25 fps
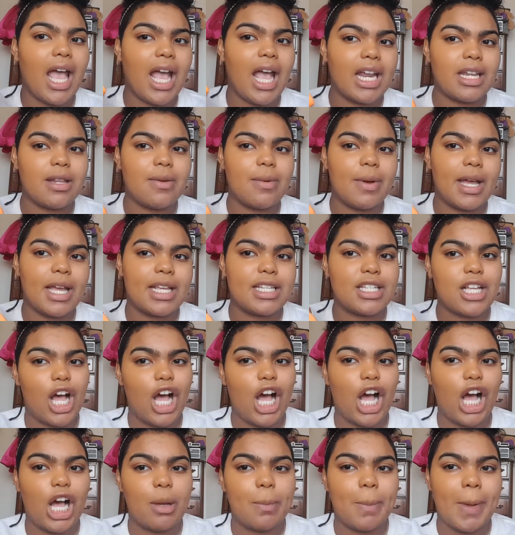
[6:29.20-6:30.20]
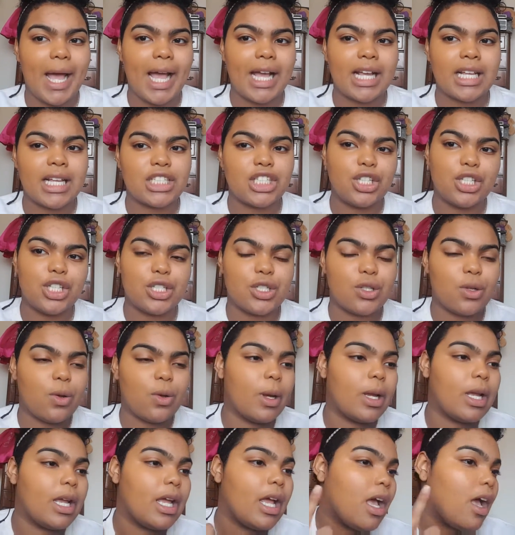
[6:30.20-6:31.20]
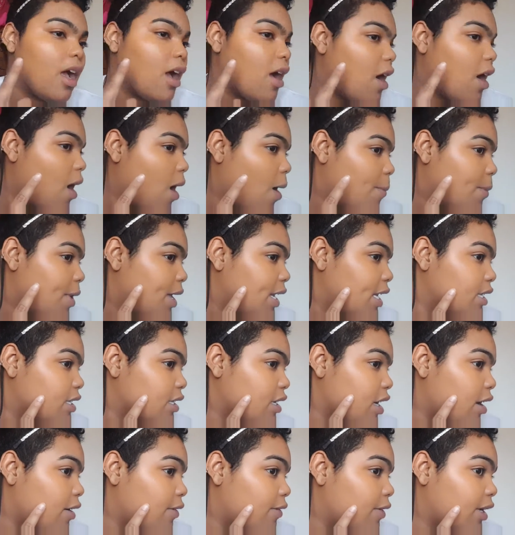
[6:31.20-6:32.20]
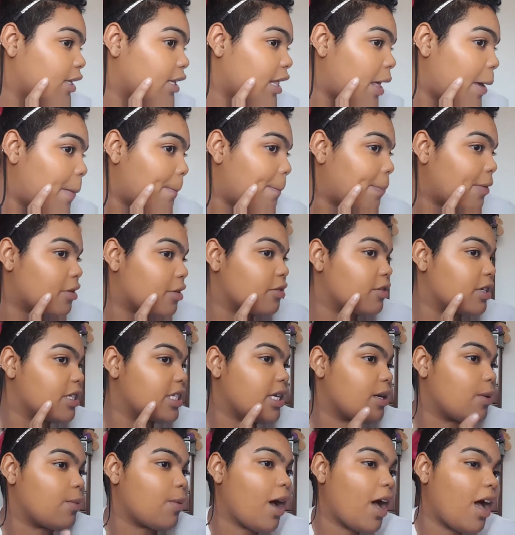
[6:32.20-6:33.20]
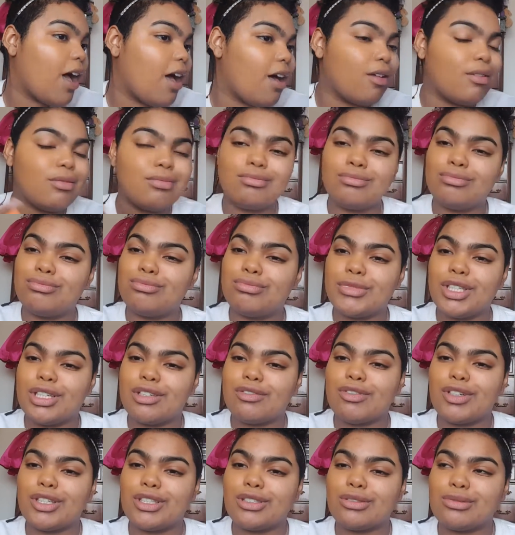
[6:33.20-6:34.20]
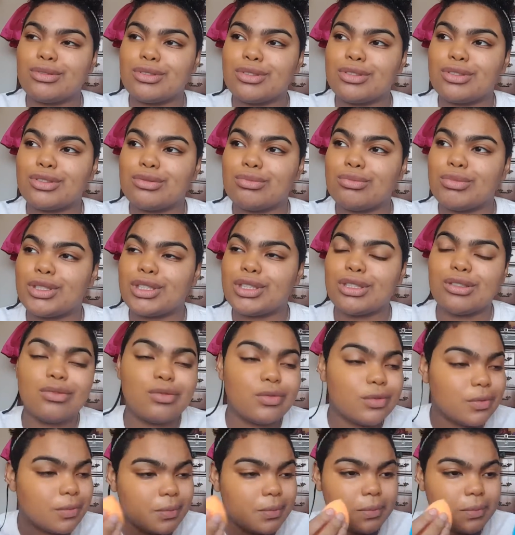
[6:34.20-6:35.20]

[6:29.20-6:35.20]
Anyways, back to the story. It is covering them pretty well. If I know something.